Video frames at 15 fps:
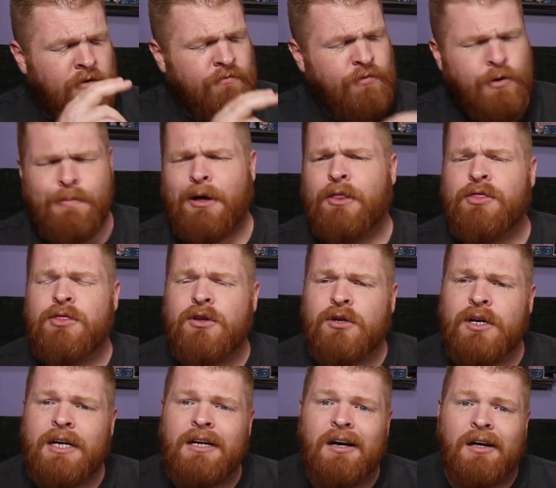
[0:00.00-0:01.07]
for about
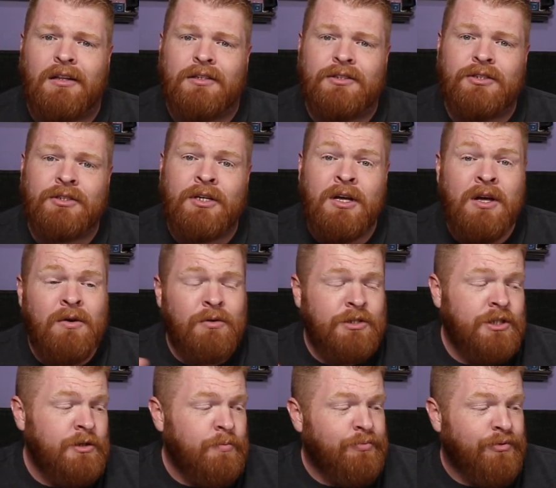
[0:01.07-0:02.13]
$30,
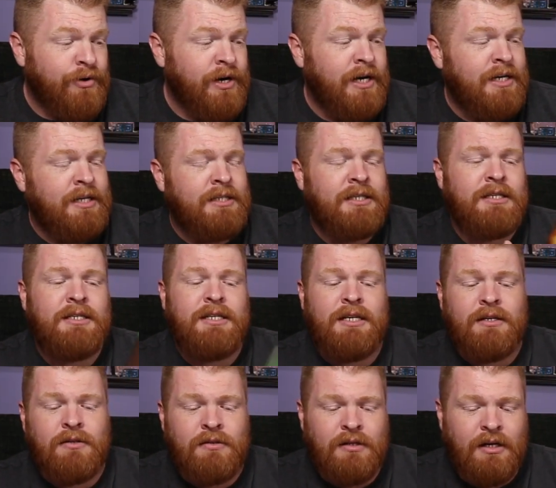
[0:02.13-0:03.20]
which is a pretty decent
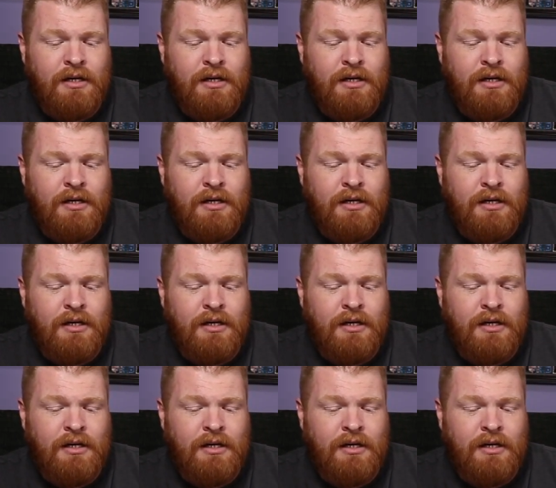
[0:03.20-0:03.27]
deal.